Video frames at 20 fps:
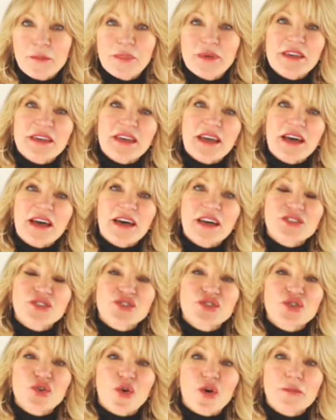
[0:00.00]

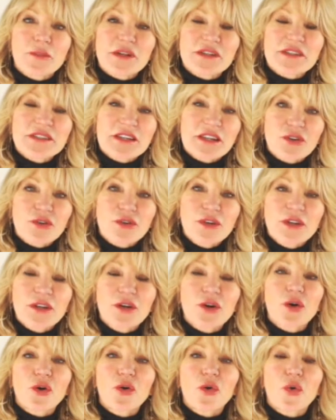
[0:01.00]
because your
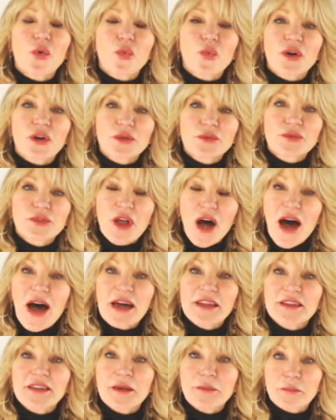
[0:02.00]
material will
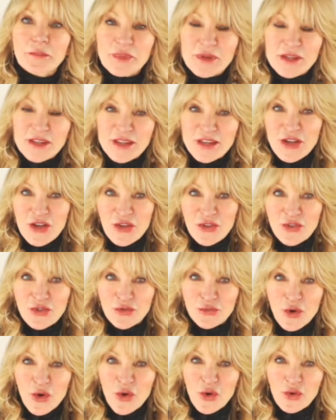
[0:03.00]
not be
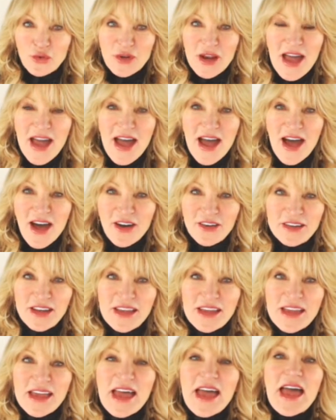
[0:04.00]
thrown out.
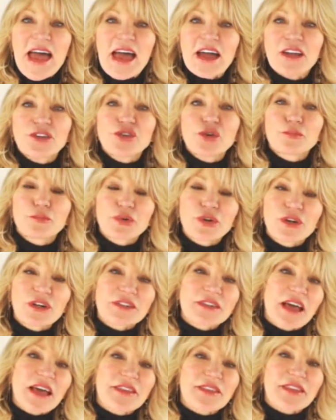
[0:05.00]
And you
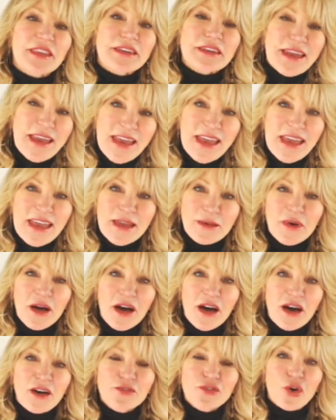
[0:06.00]
put the
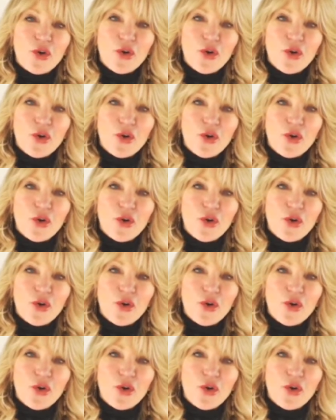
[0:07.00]
name of